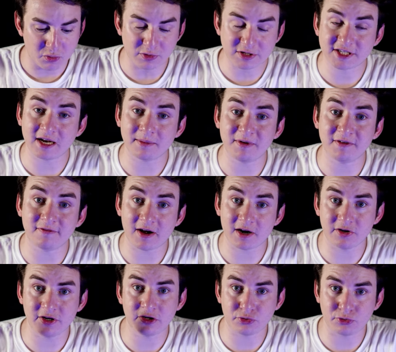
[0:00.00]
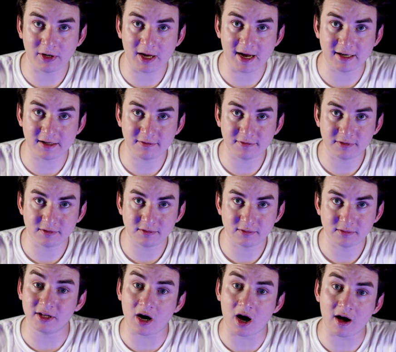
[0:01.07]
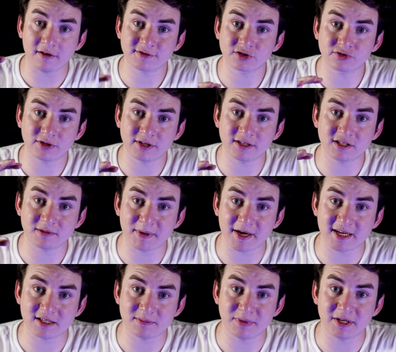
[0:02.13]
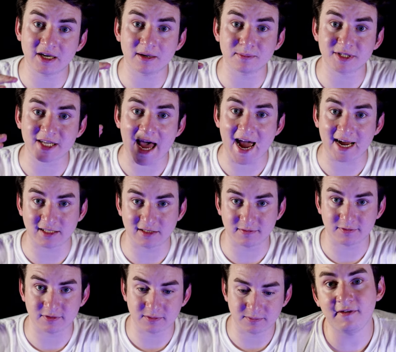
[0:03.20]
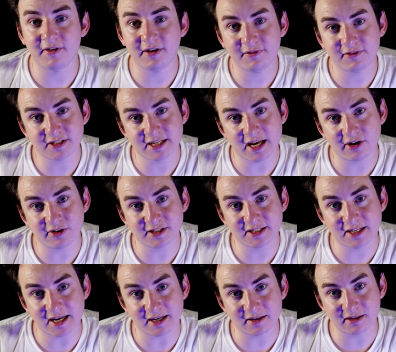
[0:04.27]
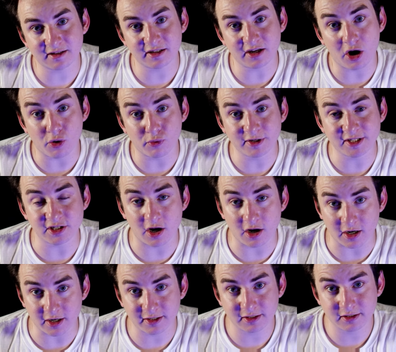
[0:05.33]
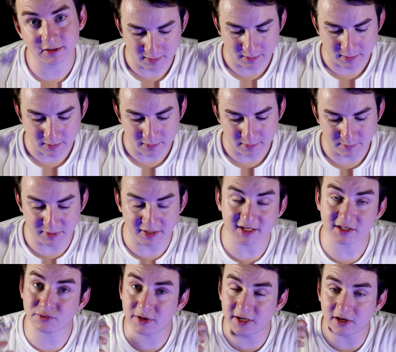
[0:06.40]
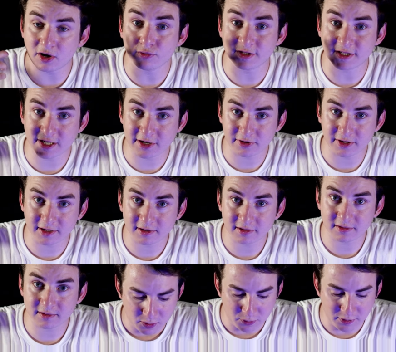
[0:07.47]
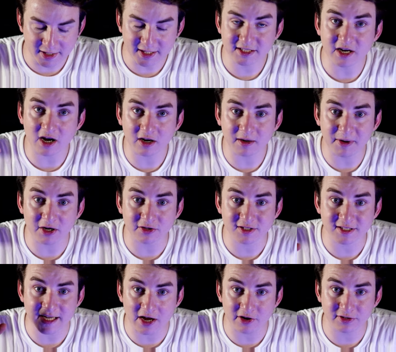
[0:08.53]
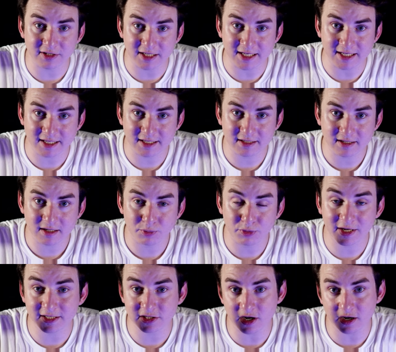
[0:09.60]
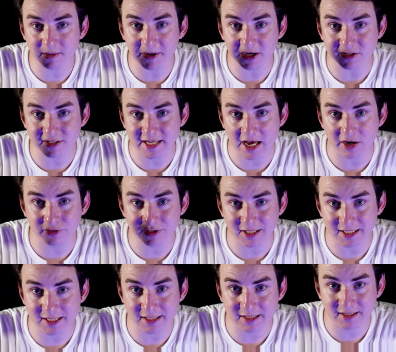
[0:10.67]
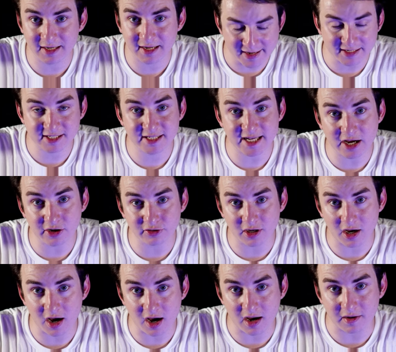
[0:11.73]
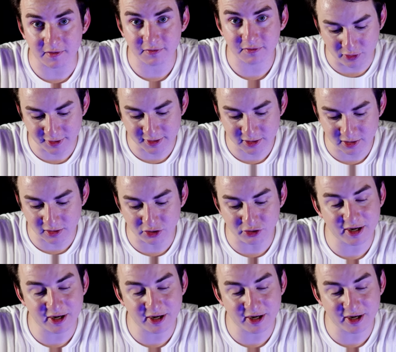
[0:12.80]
which can be very creative and the off-screen space becomes active. Even if the sound is technically always on, because we can always hear it, we can talk about sound in, we can talk about sound in and sound off, according to the